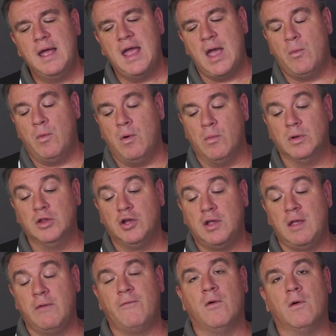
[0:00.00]
And what we're
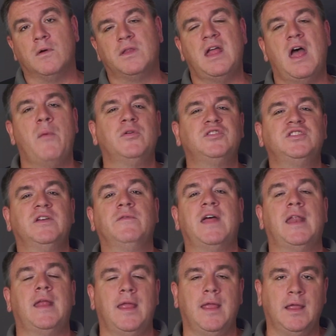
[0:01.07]
looking for is how much of
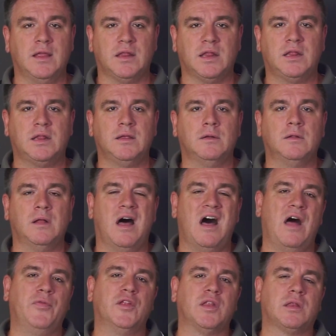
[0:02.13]
that ink is still
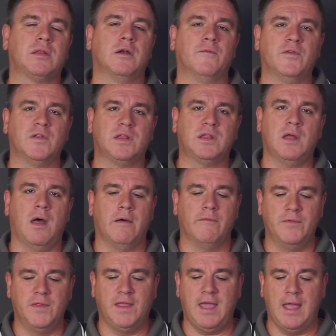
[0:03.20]
on the surface
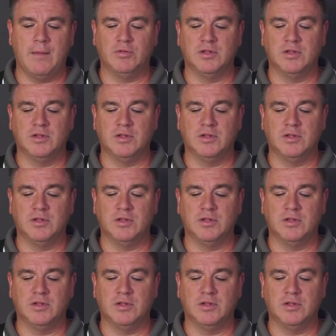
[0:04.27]
of the cable